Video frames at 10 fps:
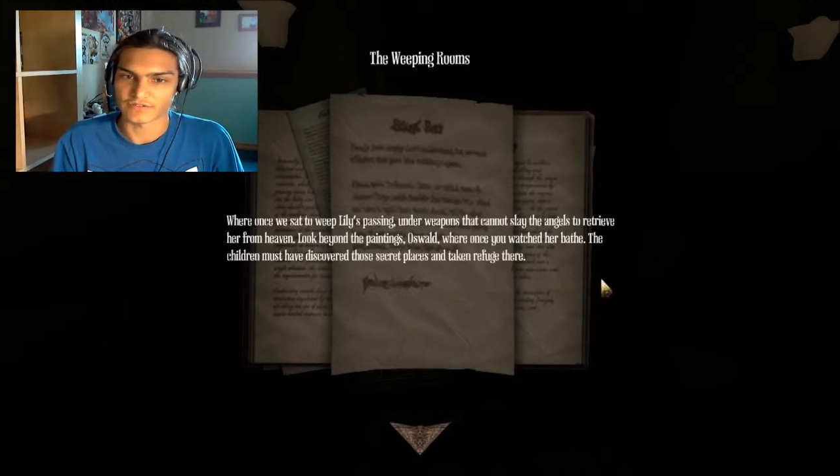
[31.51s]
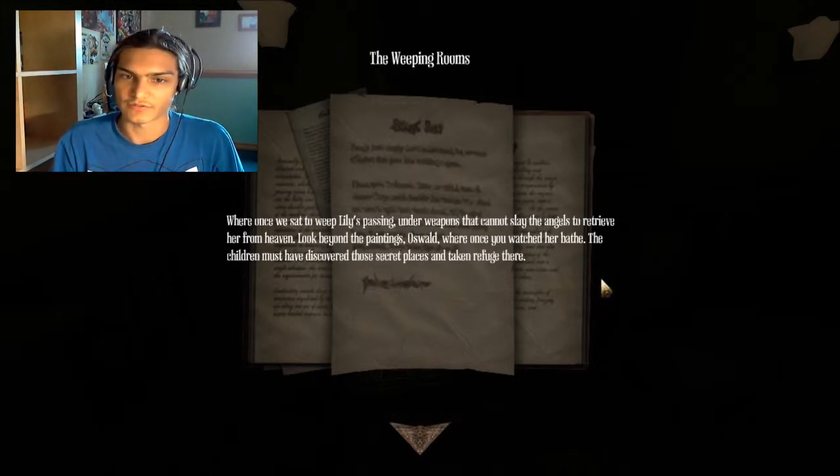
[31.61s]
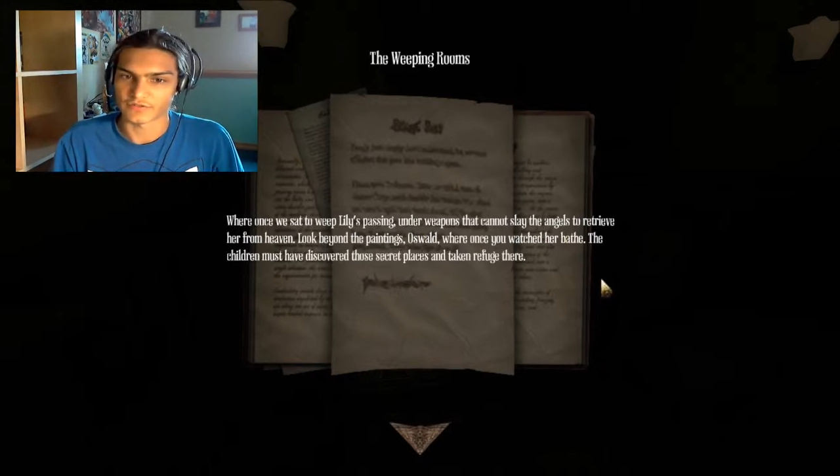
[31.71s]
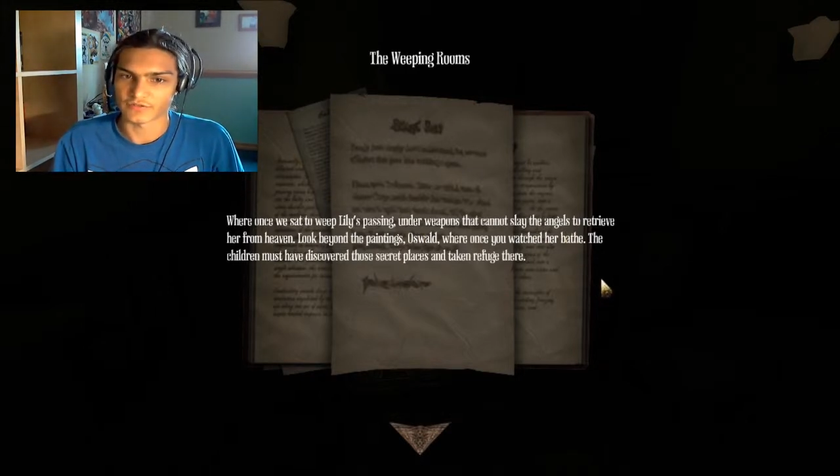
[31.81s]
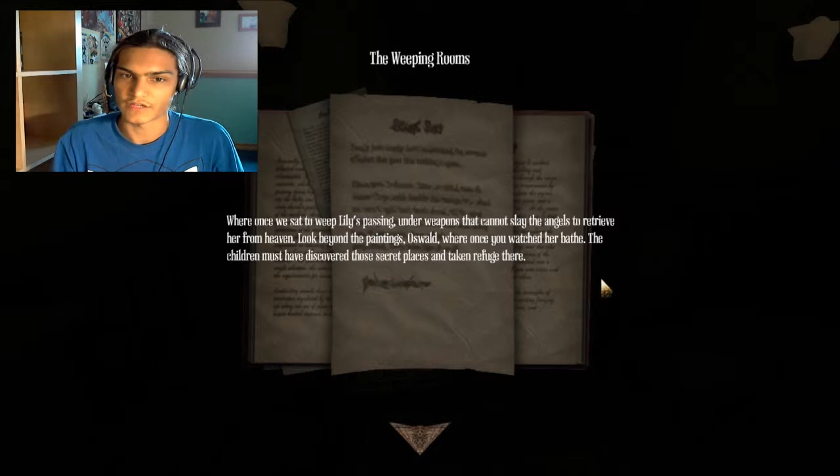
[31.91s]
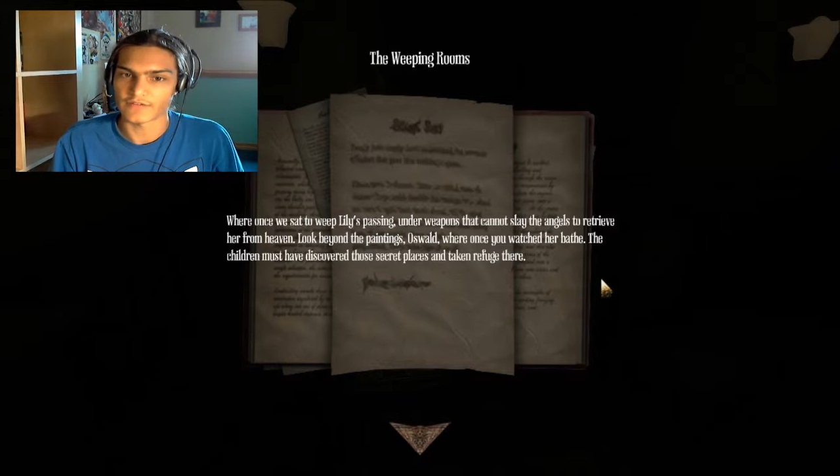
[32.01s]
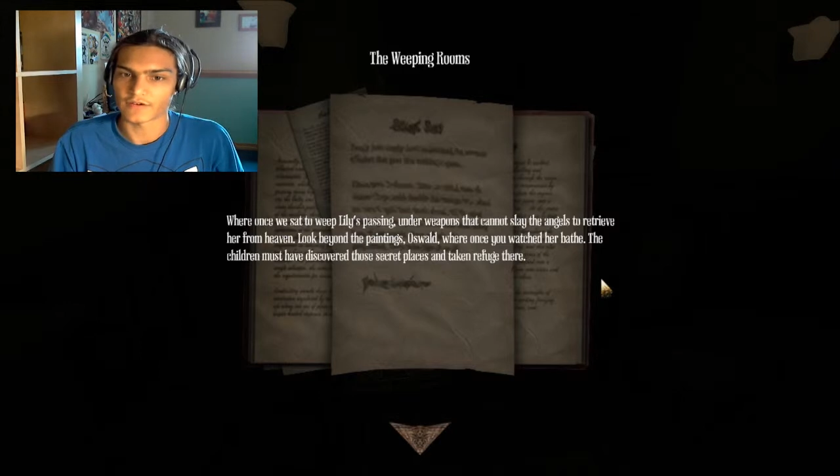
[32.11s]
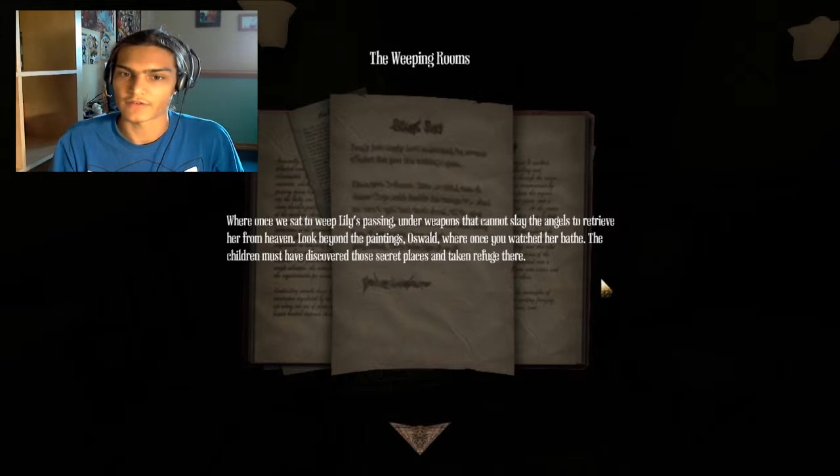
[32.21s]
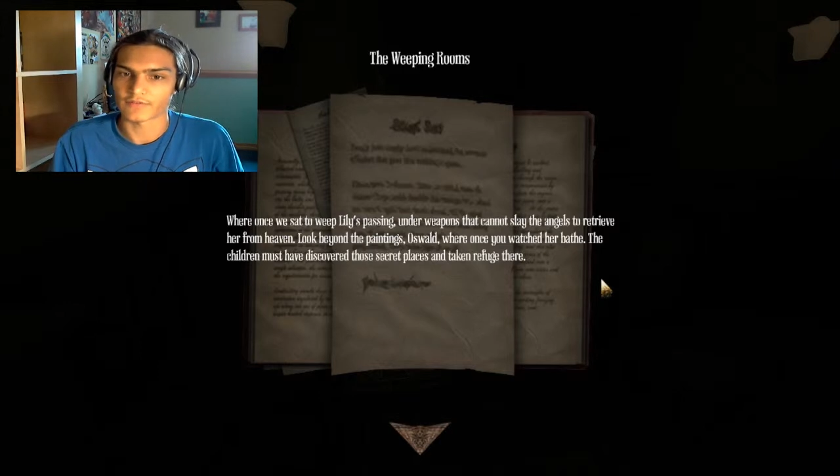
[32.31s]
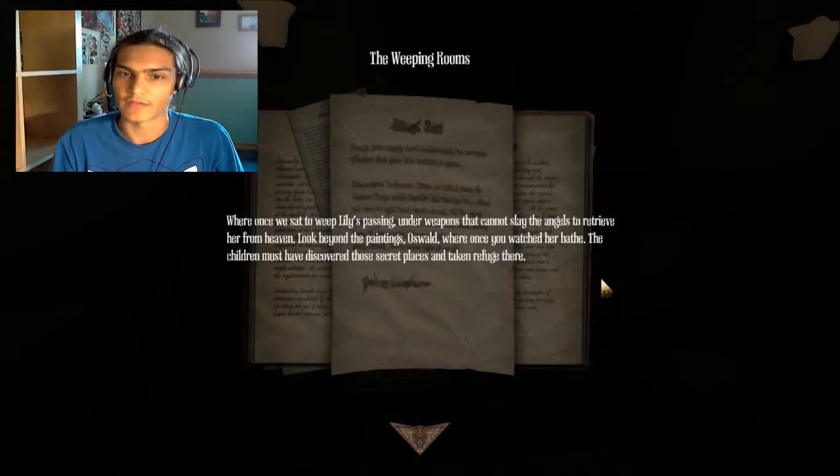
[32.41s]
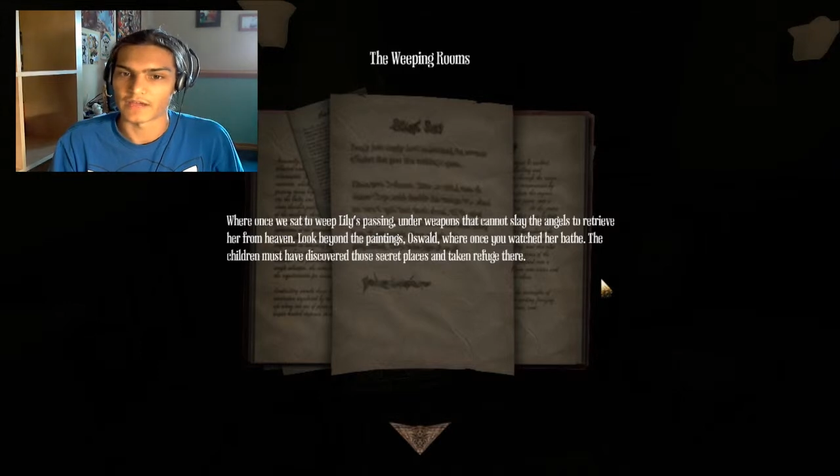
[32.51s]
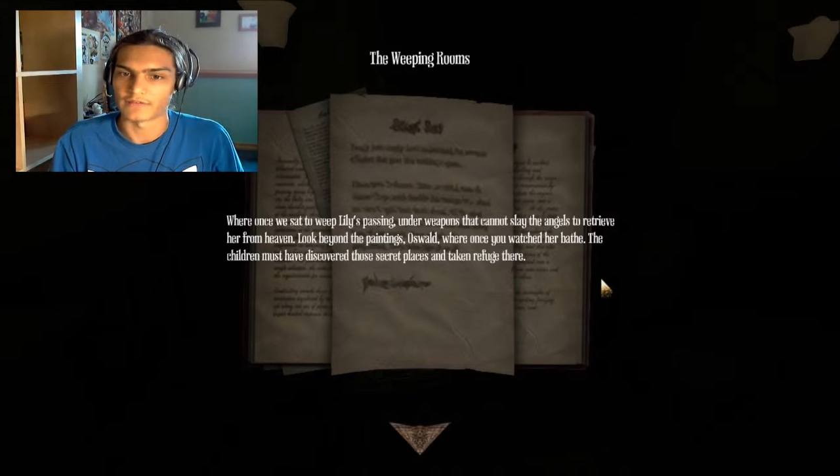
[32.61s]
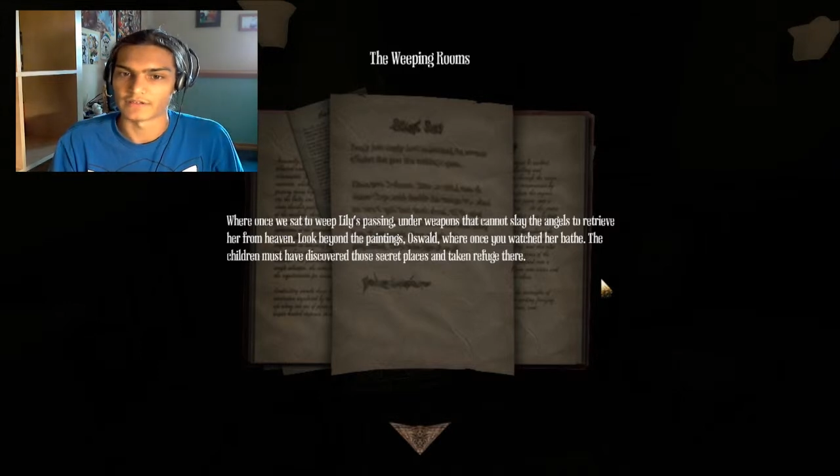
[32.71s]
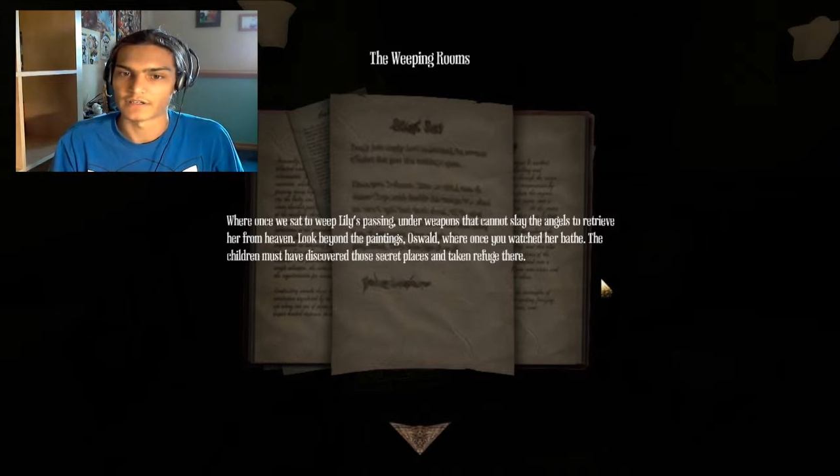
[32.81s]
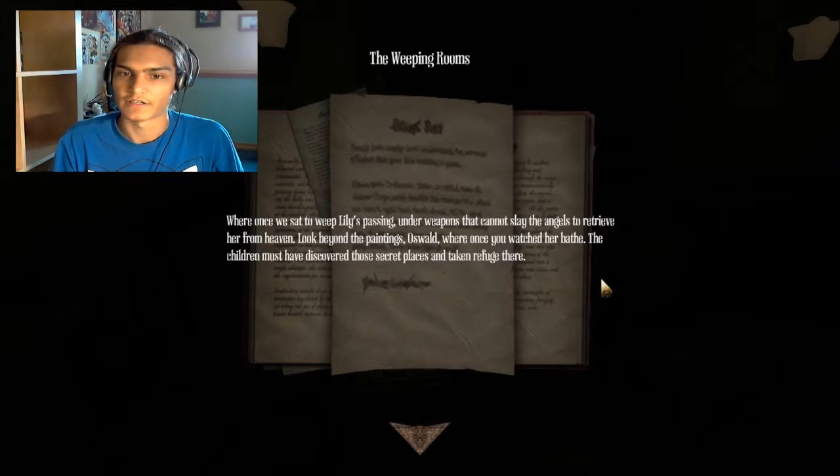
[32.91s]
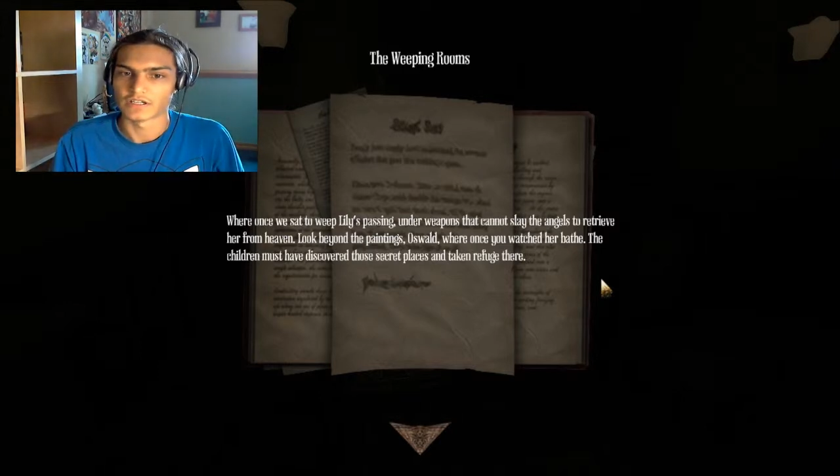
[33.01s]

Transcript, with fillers: to retrieve her from heaven.